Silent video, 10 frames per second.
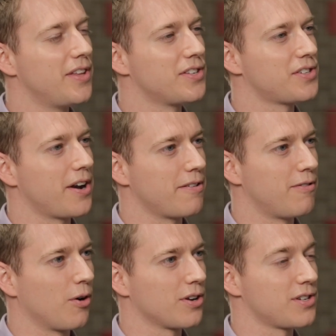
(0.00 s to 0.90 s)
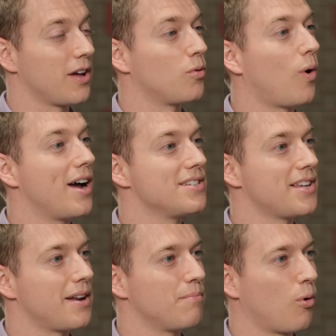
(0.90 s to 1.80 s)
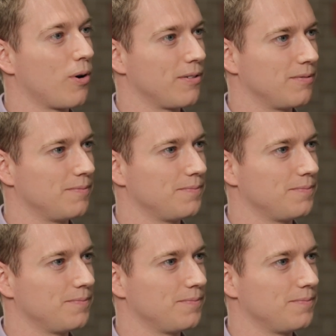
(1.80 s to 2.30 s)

this study focus on, and why is that important?